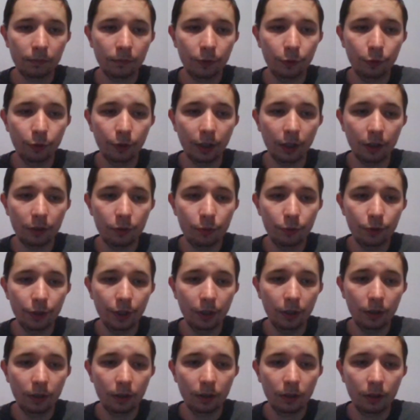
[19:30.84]
Rook
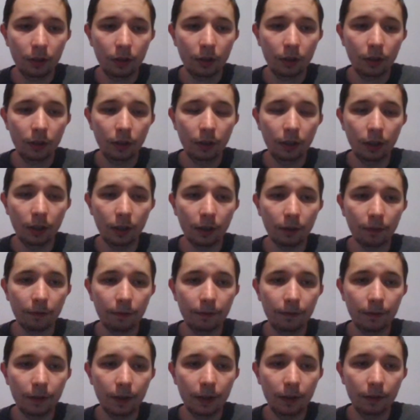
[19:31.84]
e3, king
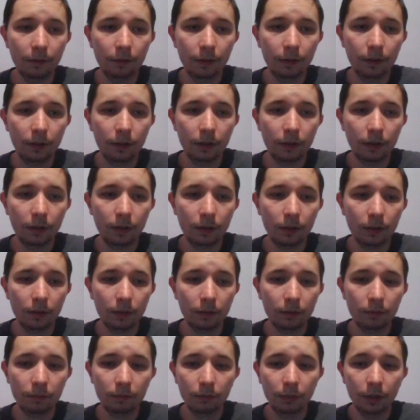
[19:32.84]
f5,
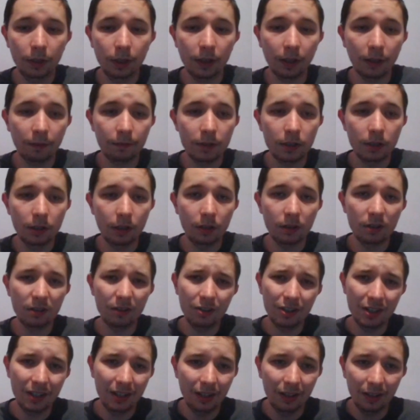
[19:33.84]
king f6.
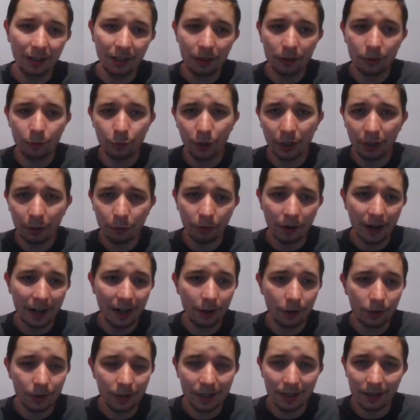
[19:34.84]
You see, it
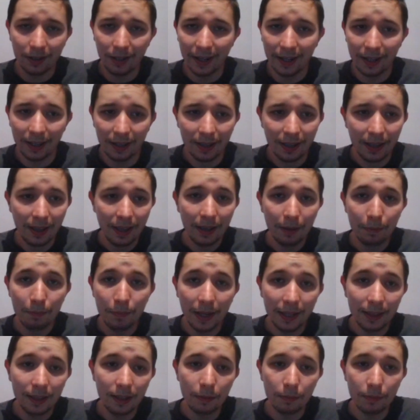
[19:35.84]
requires like
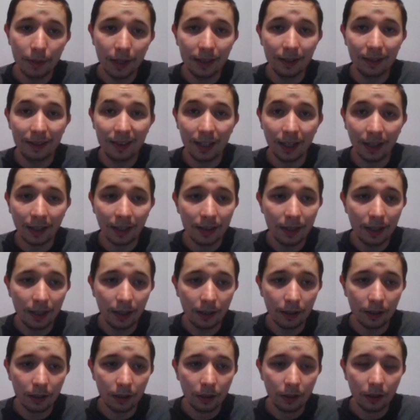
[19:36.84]
many
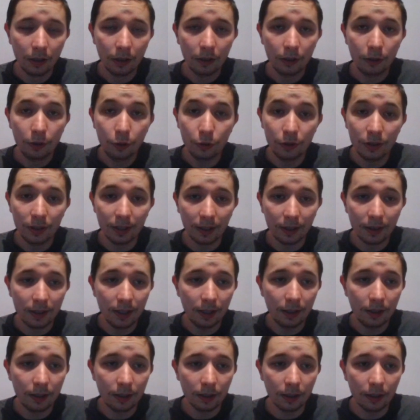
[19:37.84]
good
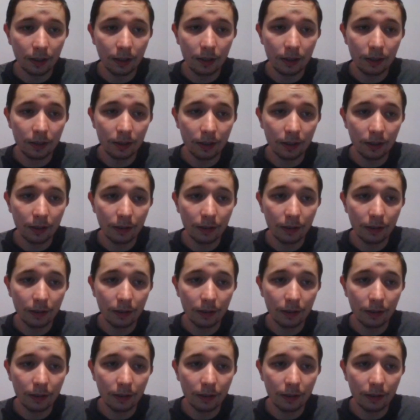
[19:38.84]
technique, and